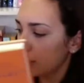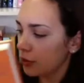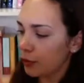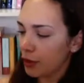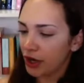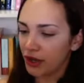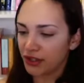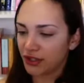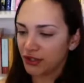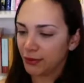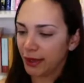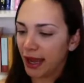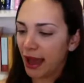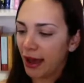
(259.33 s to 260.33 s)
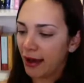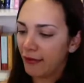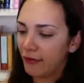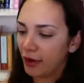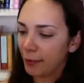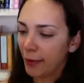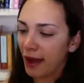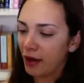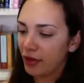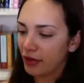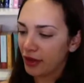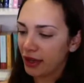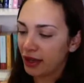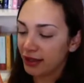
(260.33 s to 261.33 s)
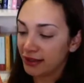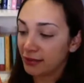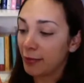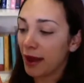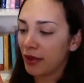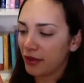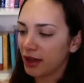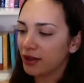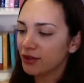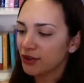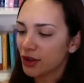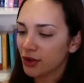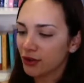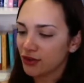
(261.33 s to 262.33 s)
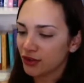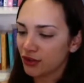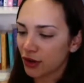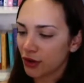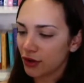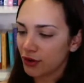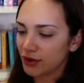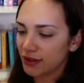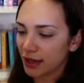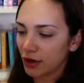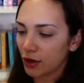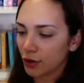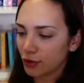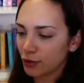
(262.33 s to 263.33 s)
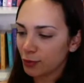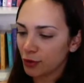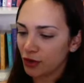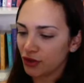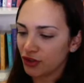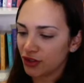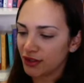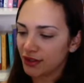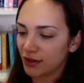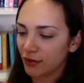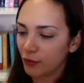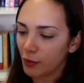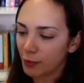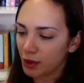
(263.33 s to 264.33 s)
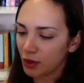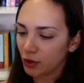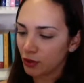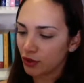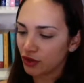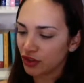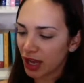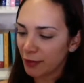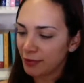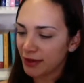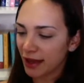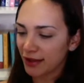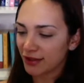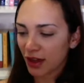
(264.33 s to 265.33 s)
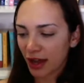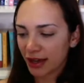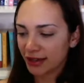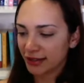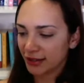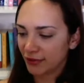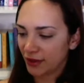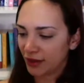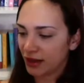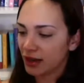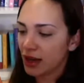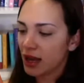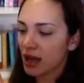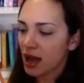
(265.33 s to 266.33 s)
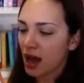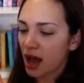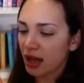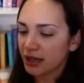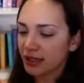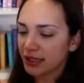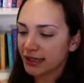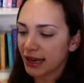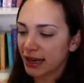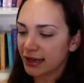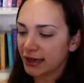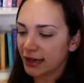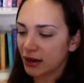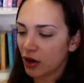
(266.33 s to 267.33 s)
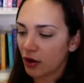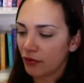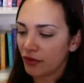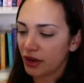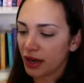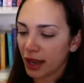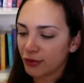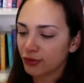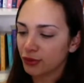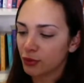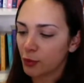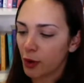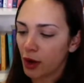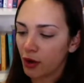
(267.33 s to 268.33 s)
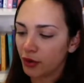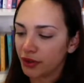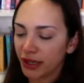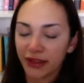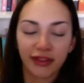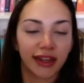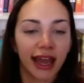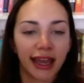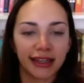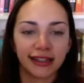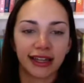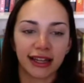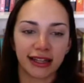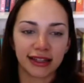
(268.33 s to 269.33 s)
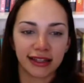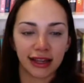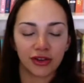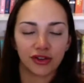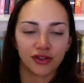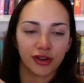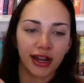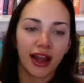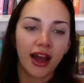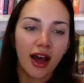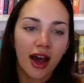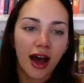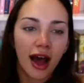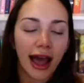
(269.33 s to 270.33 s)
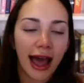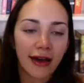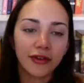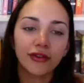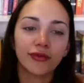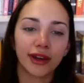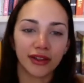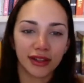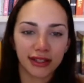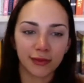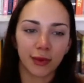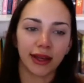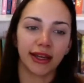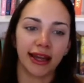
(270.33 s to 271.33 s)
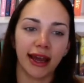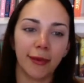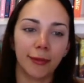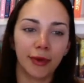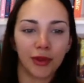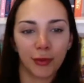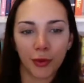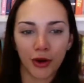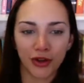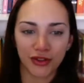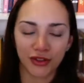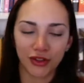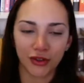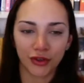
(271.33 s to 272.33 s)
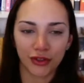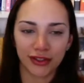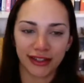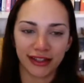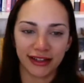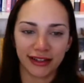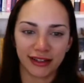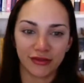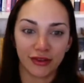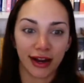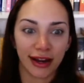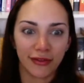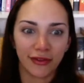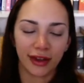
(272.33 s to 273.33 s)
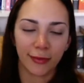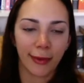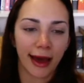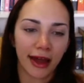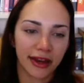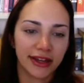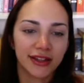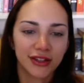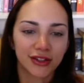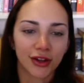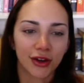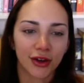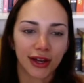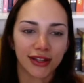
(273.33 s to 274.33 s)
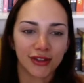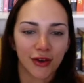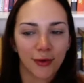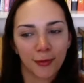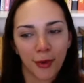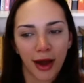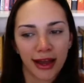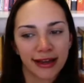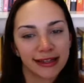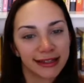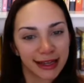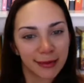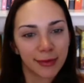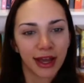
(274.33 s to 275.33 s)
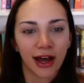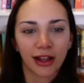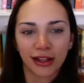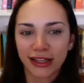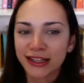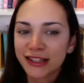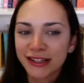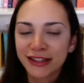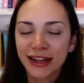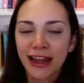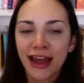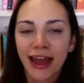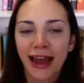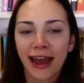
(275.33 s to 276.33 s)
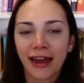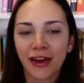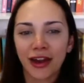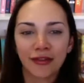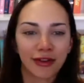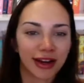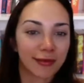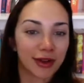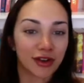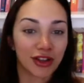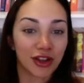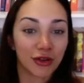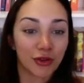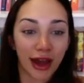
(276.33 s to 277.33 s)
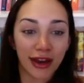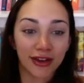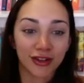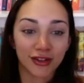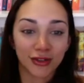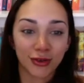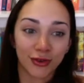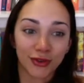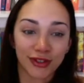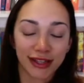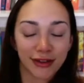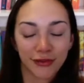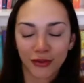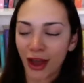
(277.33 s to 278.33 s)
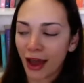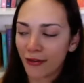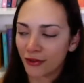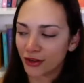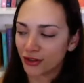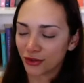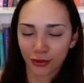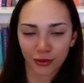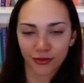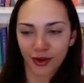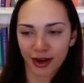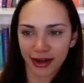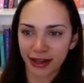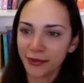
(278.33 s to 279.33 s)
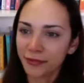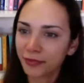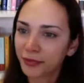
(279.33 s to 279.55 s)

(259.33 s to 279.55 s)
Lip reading: What else do we have? It's about the untold stones and contributions of women who shaped our scientific understanding of the natural world in the 18th century. I haven't read this one yet, but the person who did is raving about it, so it's on my TBR list, and I recommend that you add it to yours if you haven't already.